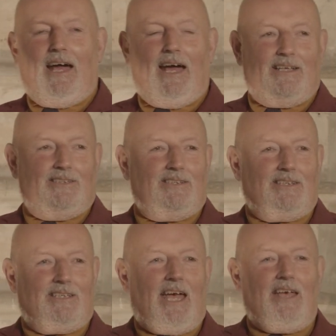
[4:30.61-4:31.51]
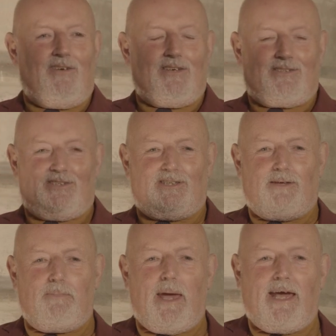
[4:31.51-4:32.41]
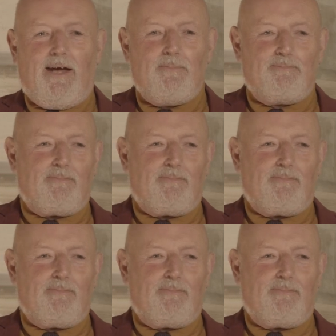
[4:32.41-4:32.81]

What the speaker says: and gave it to the beggar.